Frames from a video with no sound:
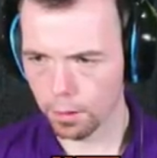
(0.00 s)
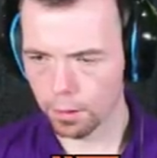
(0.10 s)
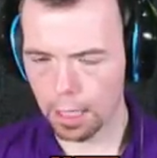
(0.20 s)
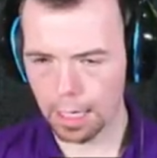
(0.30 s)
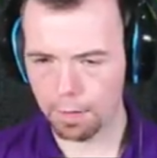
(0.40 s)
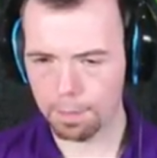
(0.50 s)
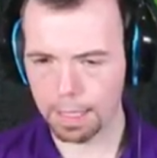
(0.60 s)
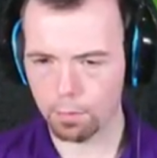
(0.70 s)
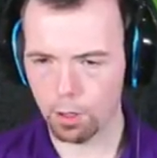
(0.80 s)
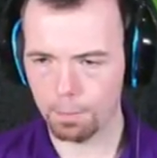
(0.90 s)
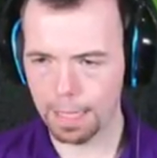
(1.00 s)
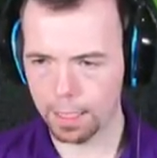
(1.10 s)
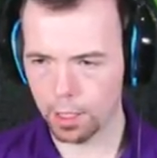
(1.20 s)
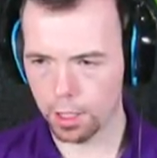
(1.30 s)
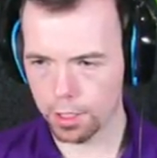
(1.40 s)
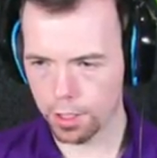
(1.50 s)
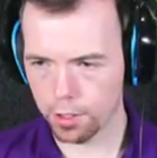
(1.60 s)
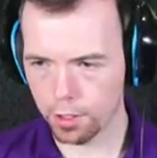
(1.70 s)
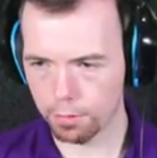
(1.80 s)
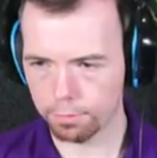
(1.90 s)
That left back and right back are
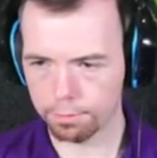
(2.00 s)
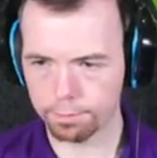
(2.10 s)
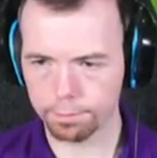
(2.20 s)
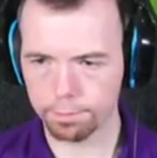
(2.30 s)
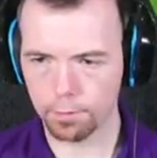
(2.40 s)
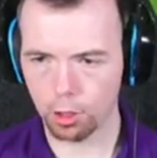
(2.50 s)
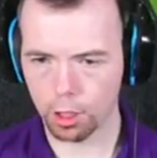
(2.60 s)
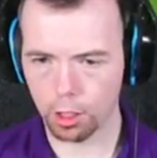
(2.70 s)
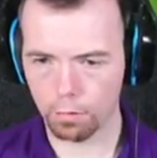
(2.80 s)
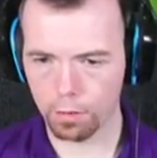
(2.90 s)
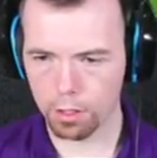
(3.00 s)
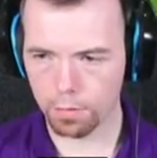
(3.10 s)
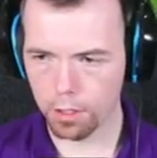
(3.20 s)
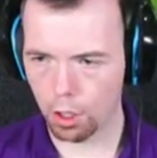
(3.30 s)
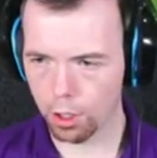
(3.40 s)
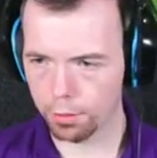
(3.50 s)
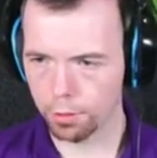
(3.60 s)
non-existent. No. Looking off his offside.